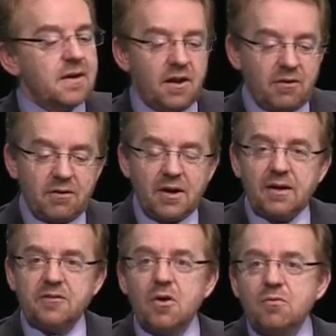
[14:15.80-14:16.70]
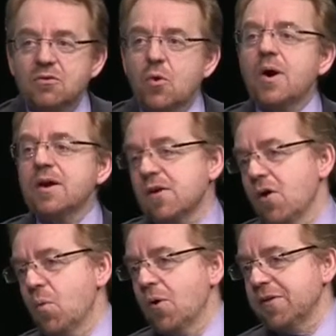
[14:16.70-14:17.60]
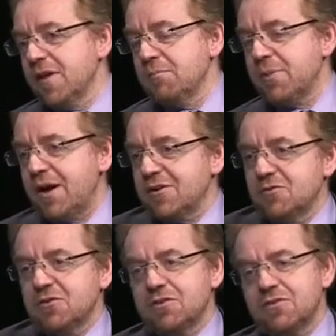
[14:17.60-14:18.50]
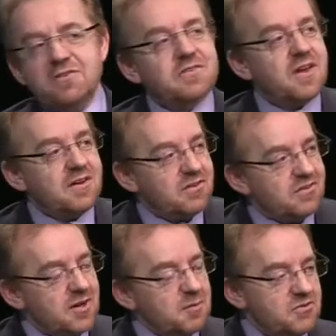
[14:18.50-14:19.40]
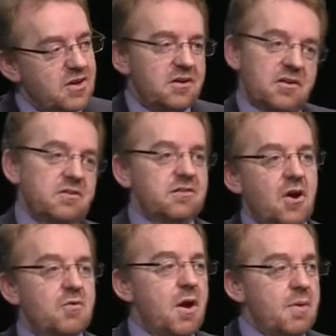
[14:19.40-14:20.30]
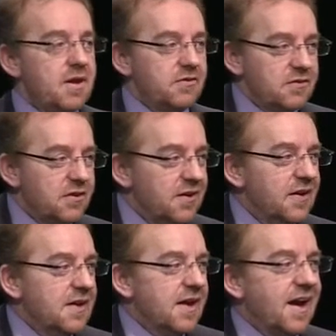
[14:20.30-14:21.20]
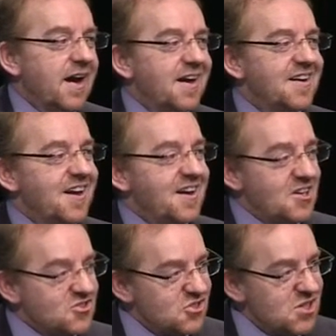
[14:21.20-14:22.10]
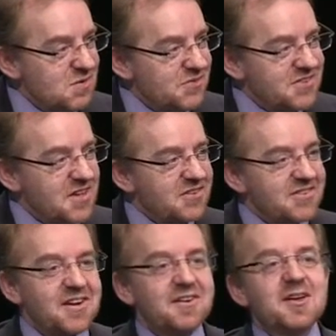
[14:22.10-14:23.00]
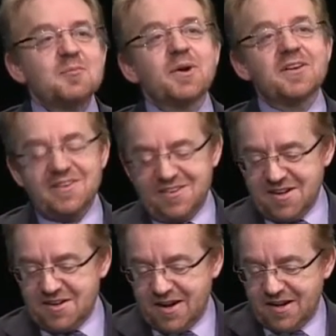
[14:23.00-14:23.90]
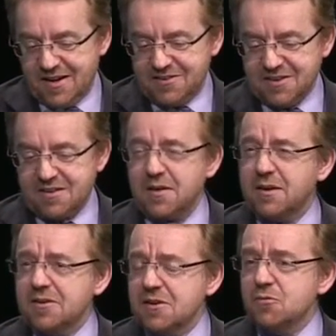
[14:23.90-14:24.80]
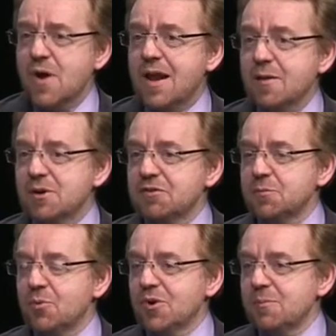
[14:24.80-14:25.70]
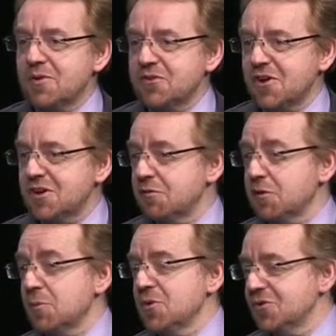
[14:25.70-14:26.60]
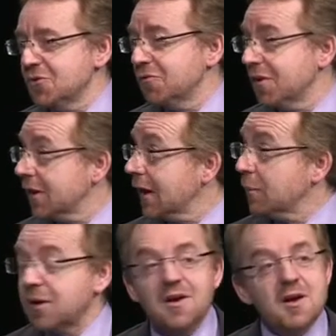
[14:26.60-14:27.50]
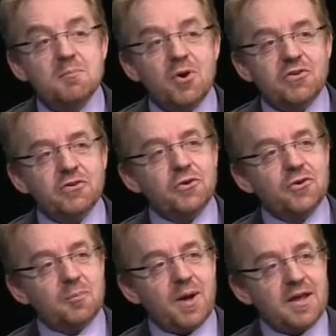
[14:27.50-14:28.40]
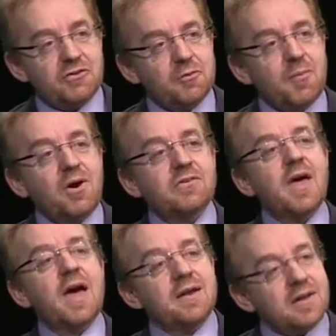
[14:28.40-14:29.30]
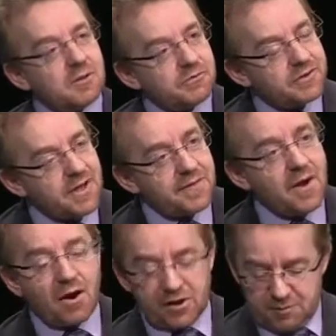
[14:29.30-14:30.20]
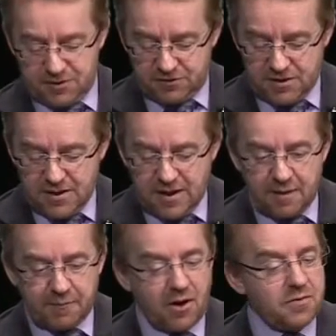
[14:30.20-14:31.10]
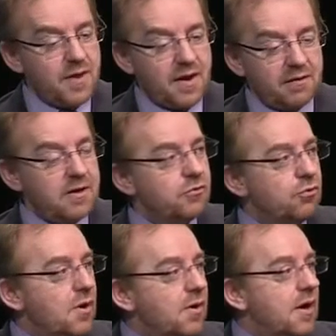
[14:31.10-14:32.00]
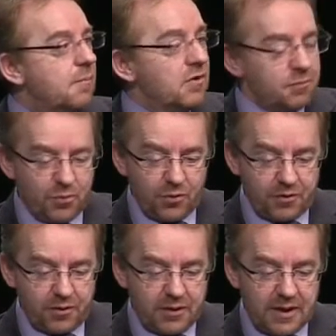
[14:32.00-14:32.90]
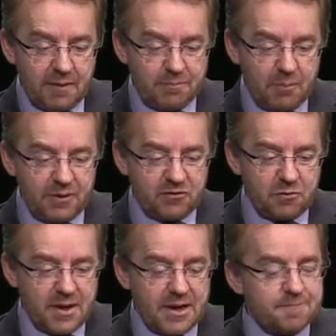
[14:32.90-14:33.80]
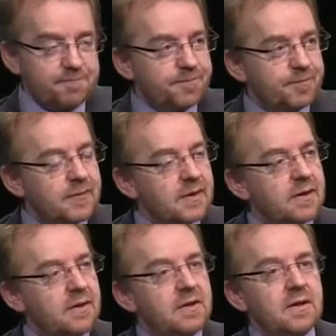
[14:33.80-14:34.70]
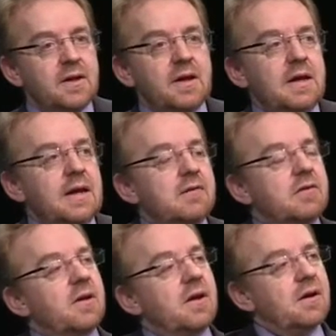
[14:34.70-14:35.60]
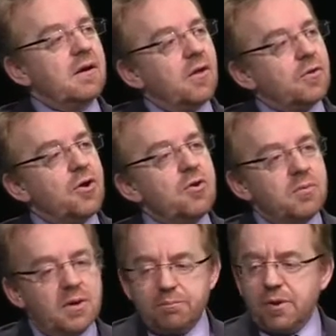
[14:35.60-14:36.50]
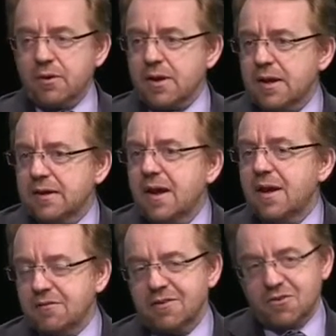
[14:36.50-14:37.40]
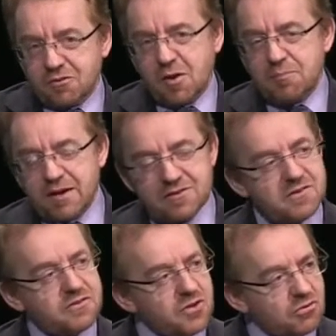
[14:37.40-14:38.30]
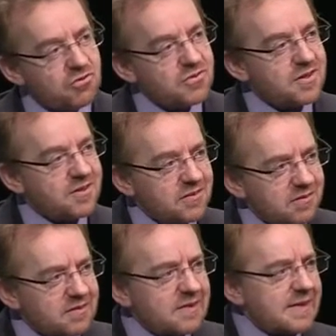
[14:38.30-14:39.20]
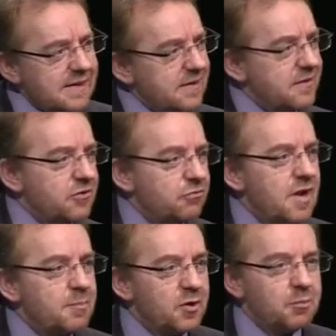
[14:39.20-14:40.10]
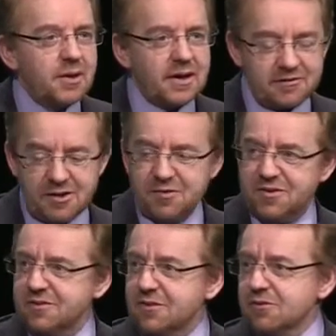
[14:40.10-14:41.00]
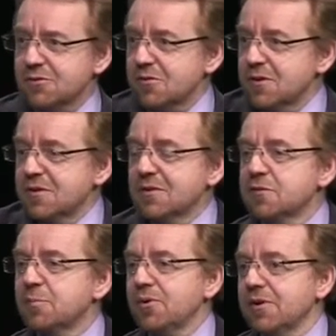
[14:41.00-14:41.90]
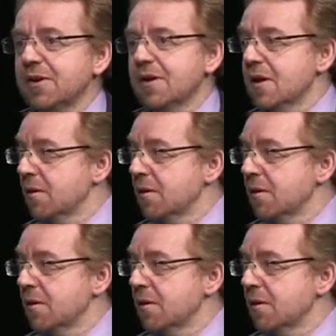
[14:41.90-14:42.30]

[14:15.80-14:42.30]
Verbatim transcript: Now, I don't quite know what the impact of just saying to Simon Jenkins, oh no, it isn't, uh, achieve necessarily, but it, uh, I guess I think it did rally a bit of support among the scientific community who felt a little bit persecuted by his remarks, and it helps to get the argument um, out there into a, a much broader uh, public domain. And although blogging again, we sort of come back to this notion that it's a slightly disreputable activity, it's the sort of thing that spotty